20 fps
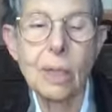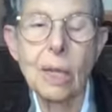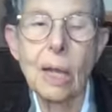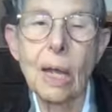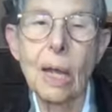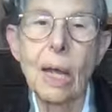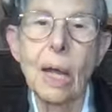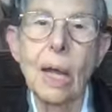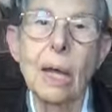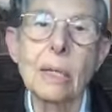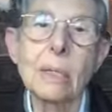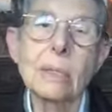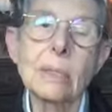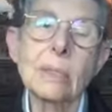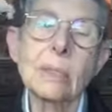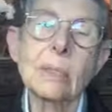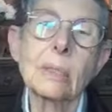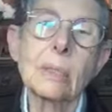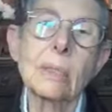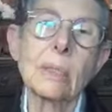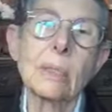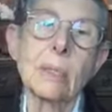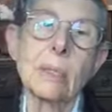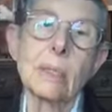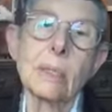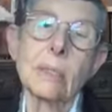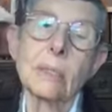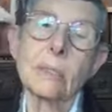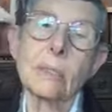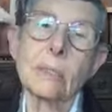And
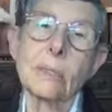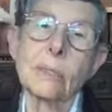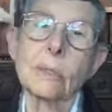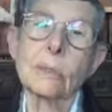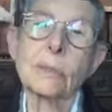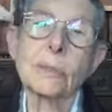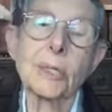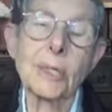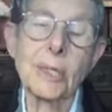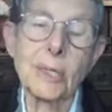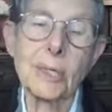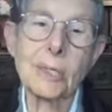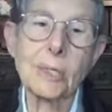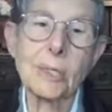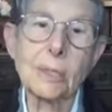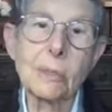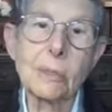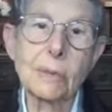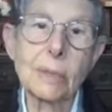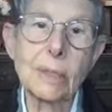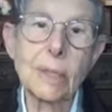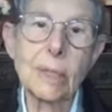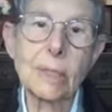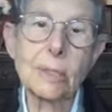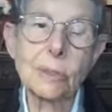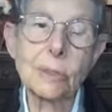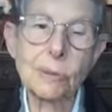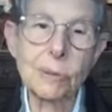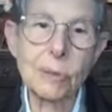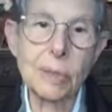so, to continue with
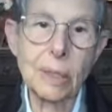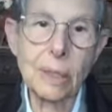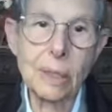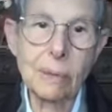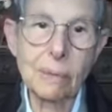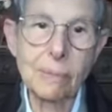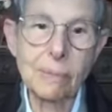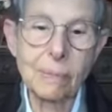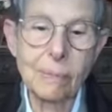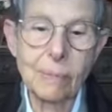that story,